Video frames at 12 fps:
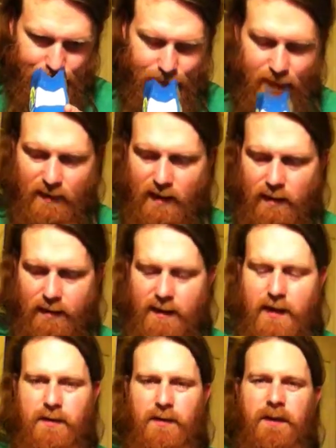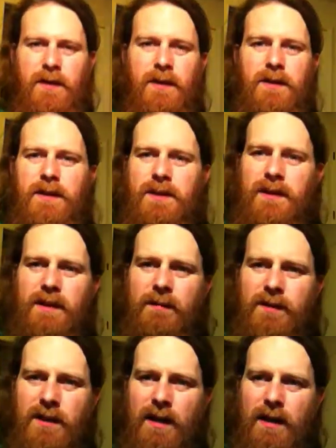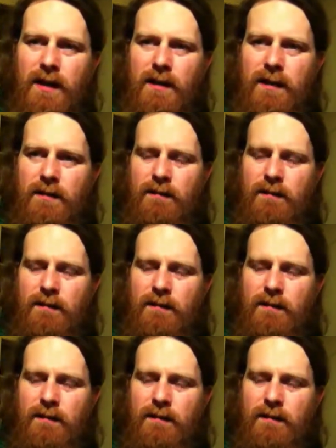Not altogether good. It just seems like